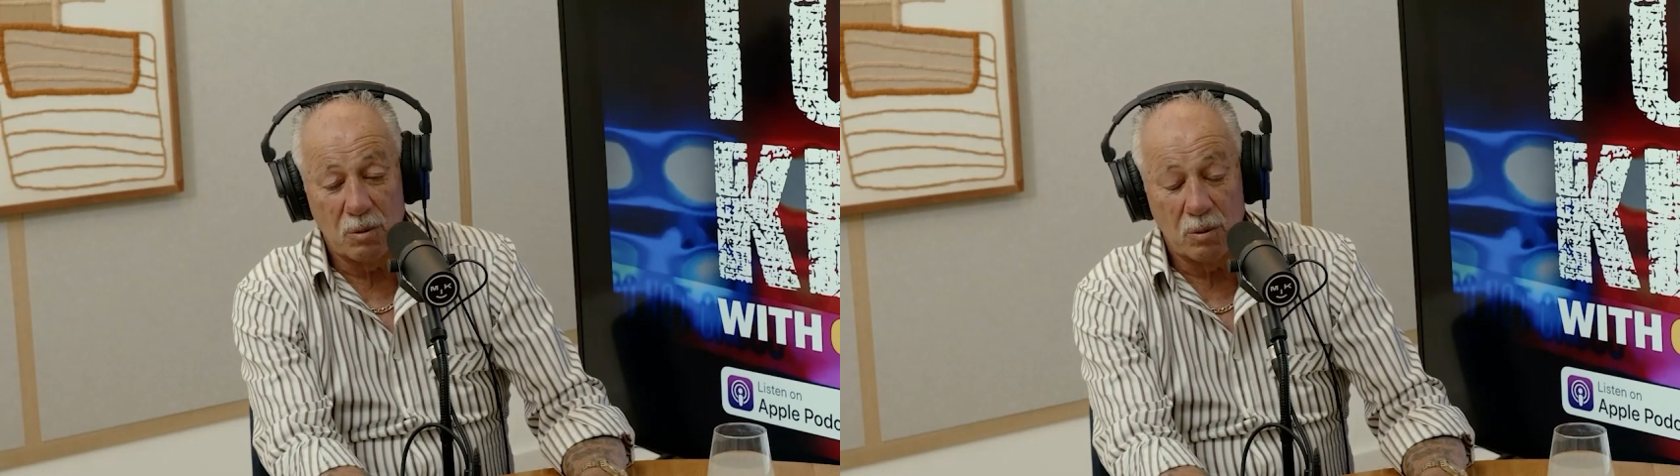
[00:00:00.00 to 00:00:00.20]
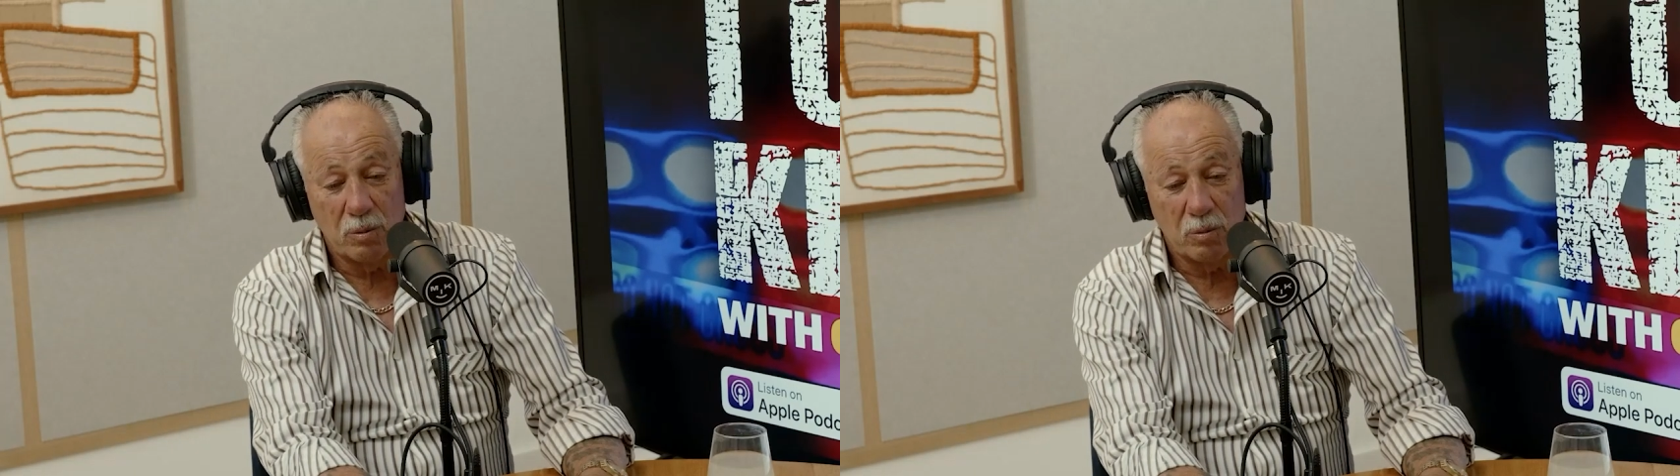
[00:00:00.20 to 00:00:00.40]

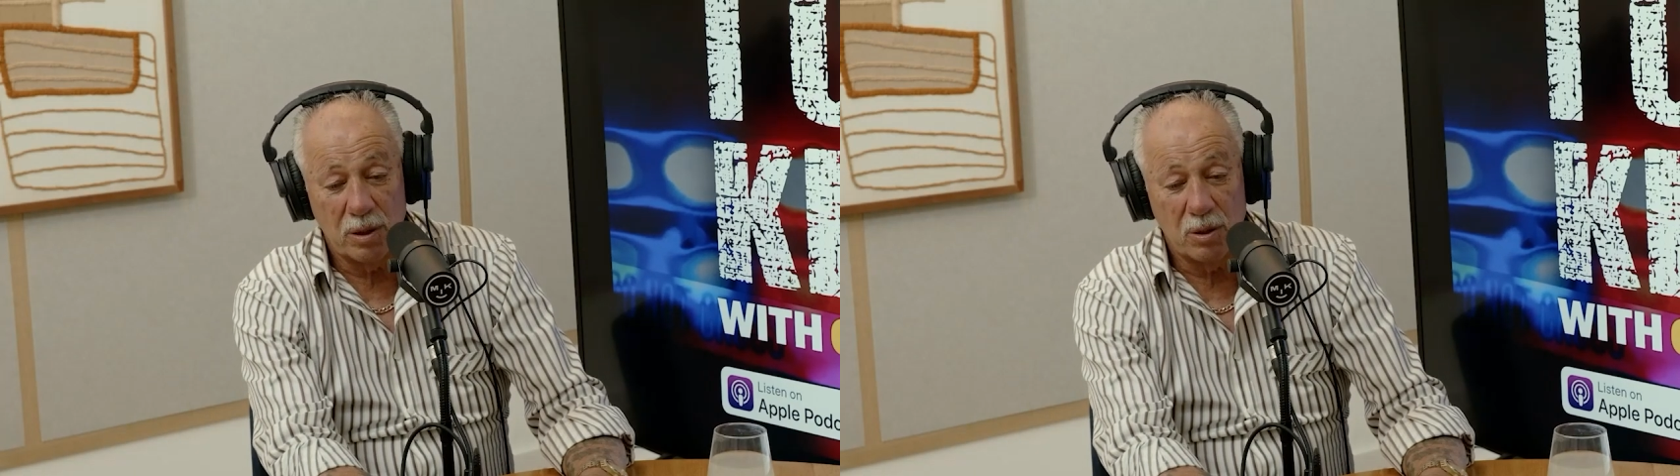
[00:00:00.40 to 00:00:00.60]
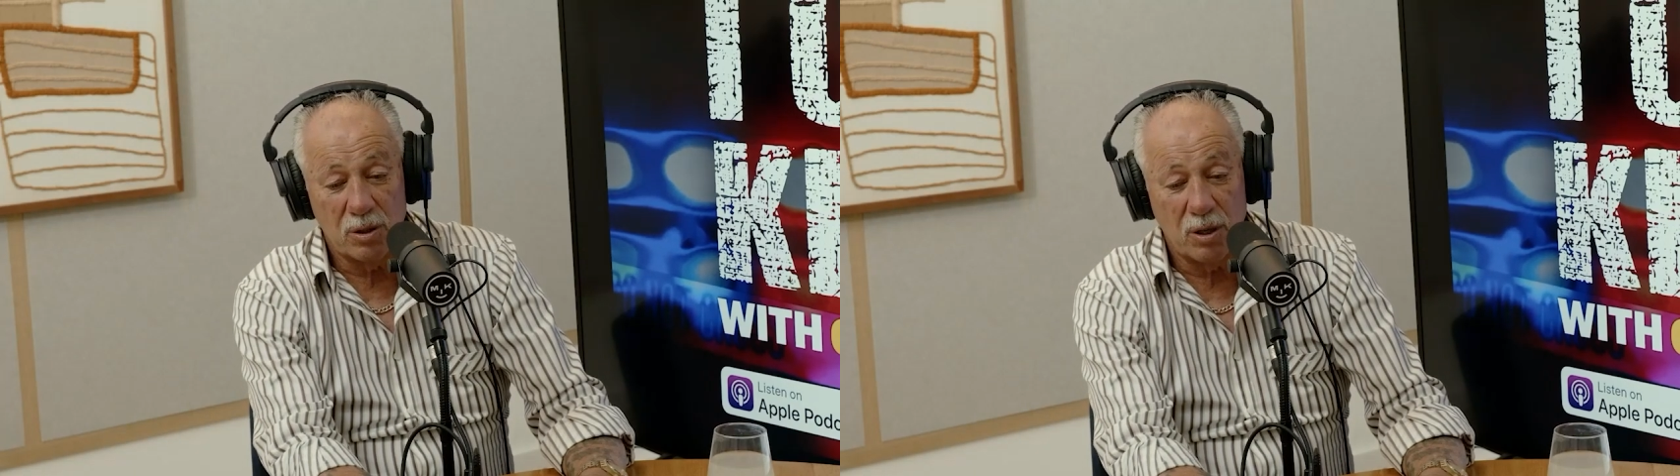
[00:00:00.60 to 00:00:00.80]
we
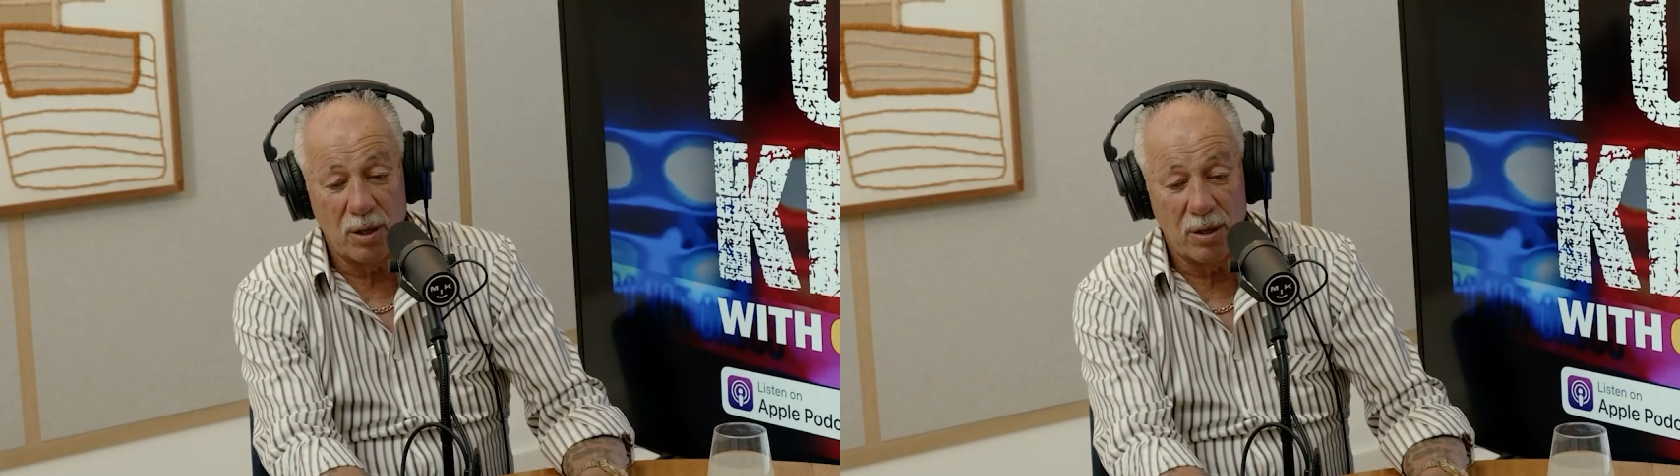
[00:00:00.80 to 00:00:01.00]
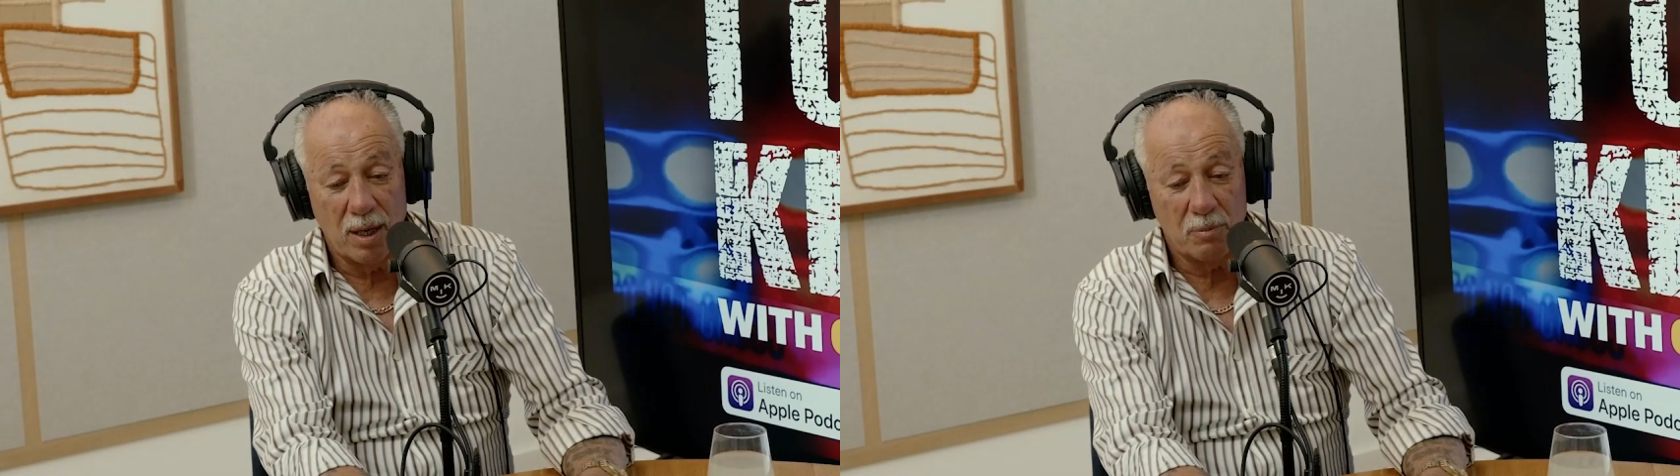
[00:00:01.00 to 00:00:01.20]
just
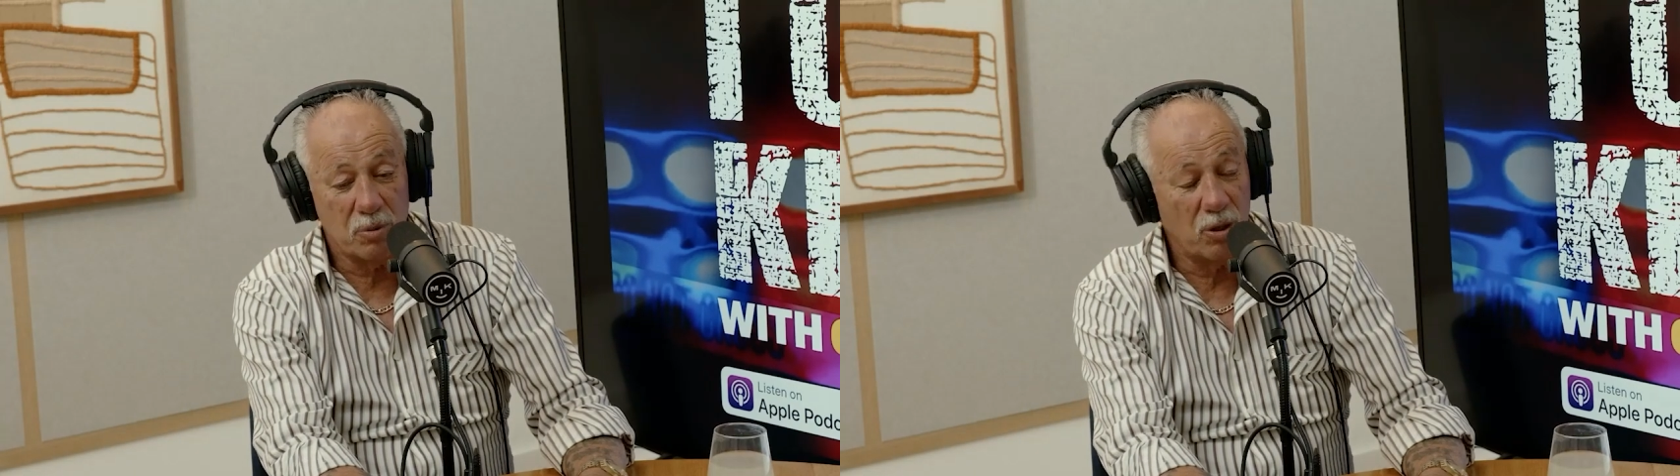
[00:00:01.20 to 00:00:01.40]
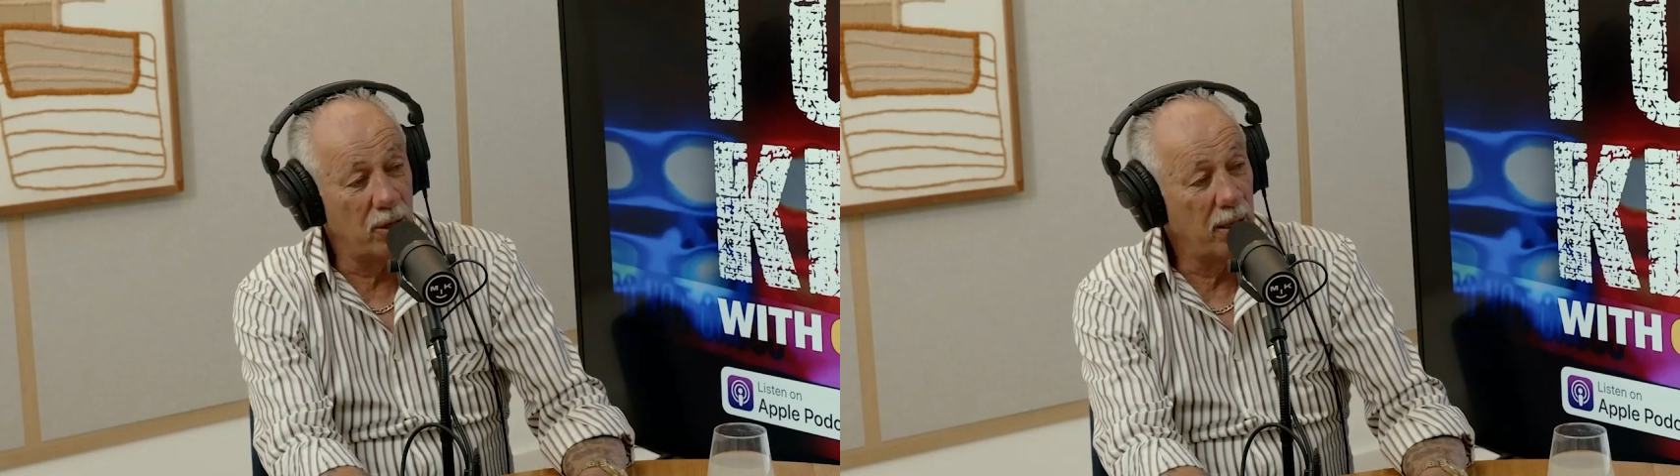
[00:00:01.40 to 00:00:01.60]
turned up
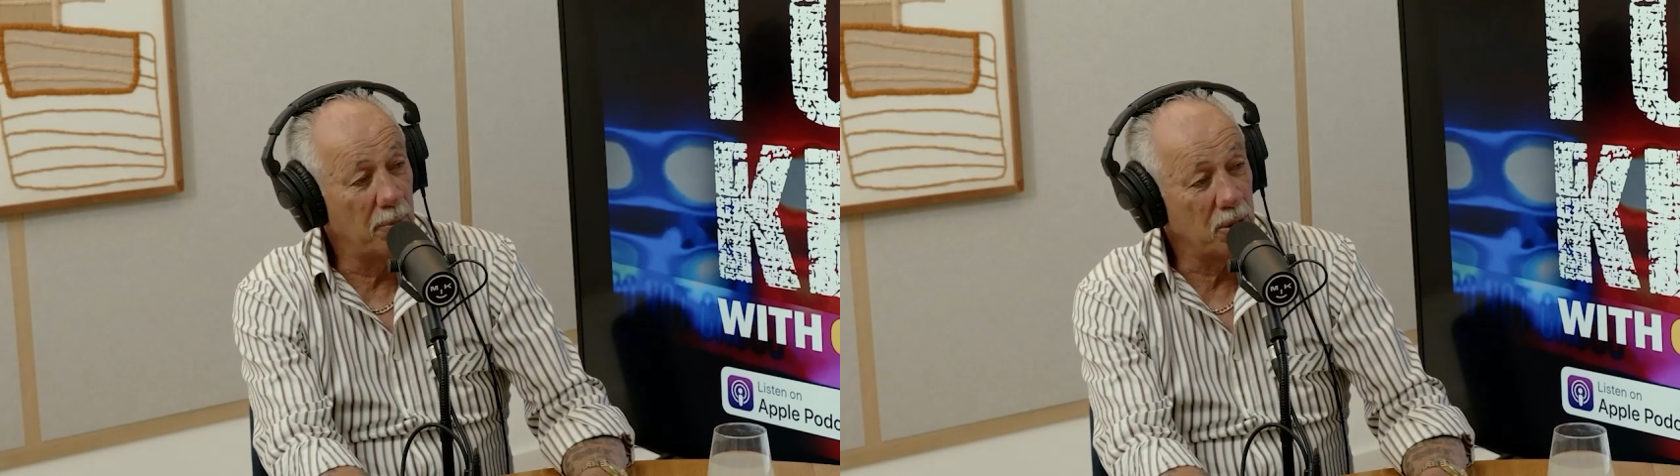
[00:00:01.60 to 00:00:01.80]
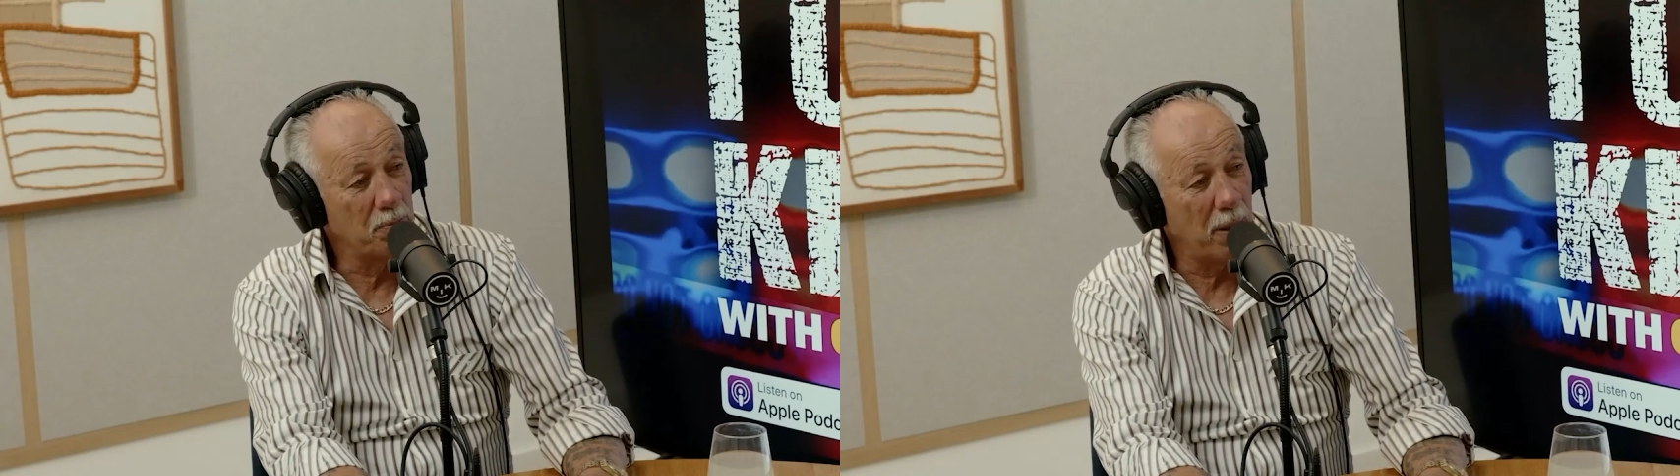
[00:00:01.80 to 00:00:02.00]

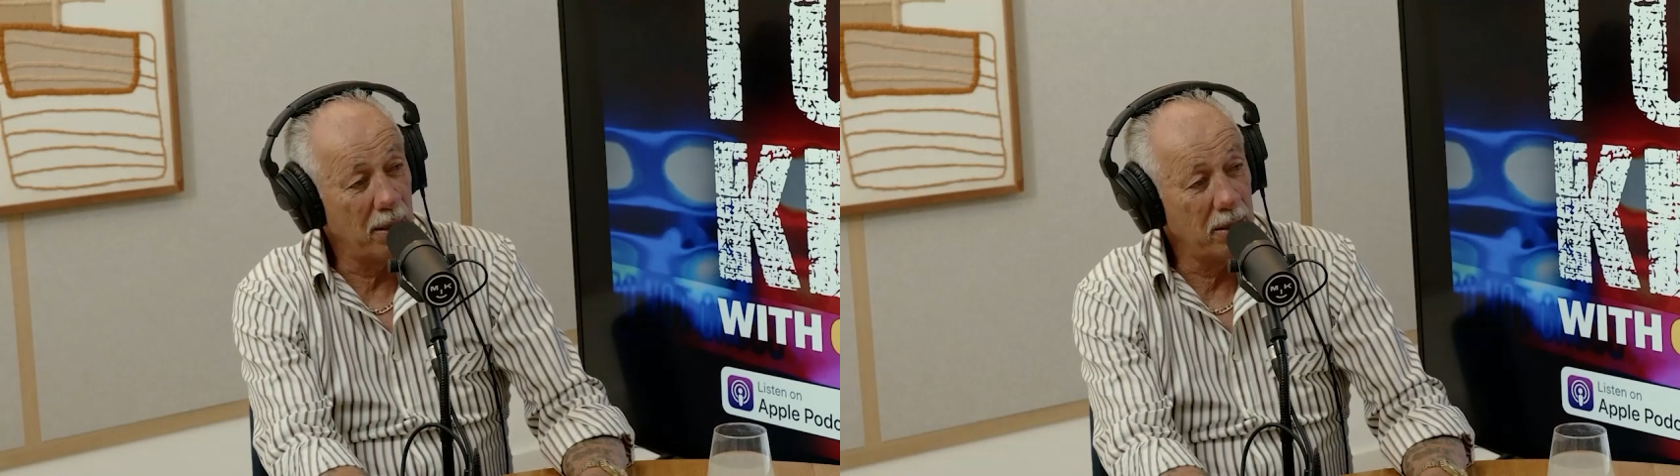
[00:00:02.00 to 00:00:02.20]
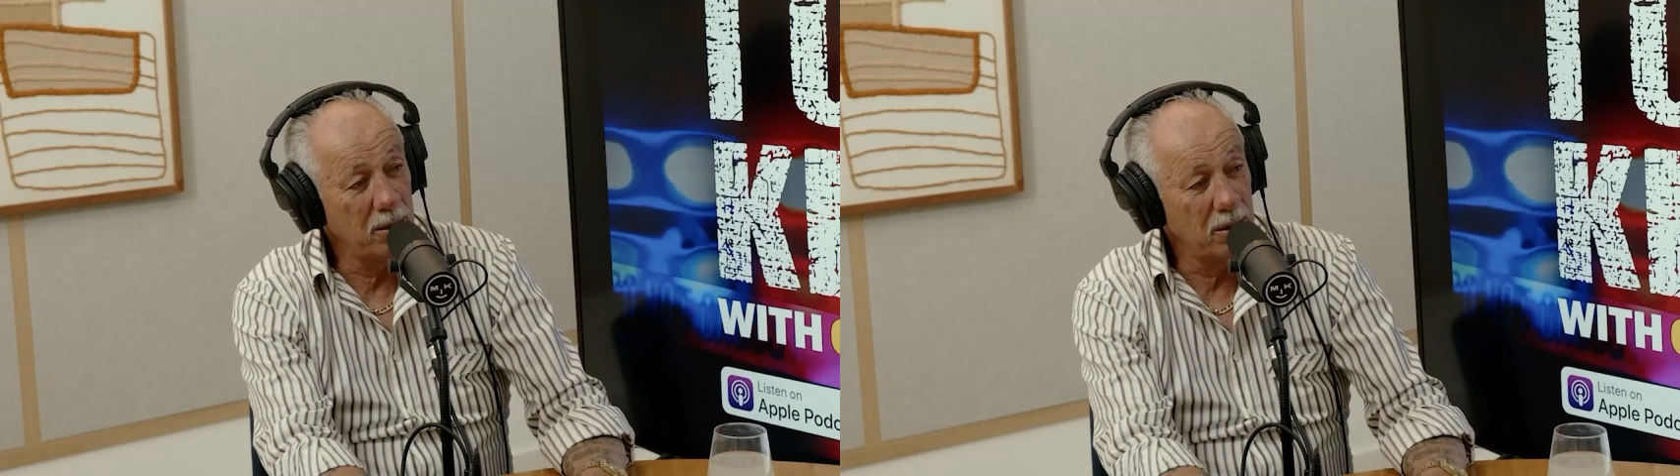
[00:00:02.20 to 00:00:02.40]
as
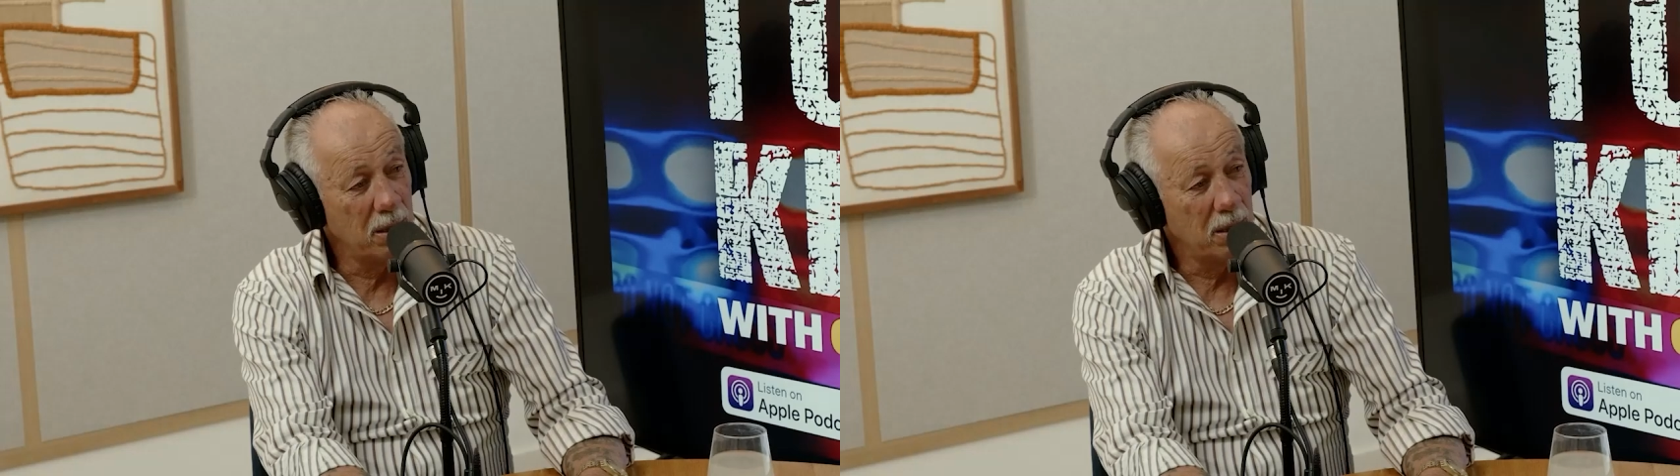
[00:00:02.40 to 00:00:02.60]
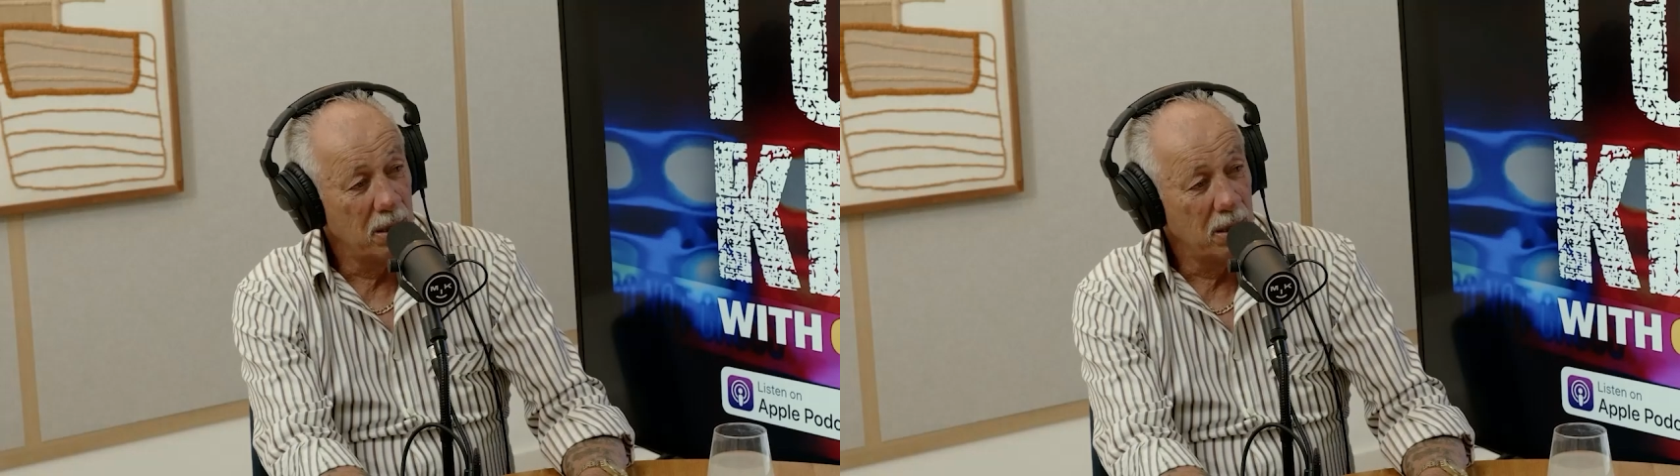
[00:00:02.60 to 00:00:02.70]
painters.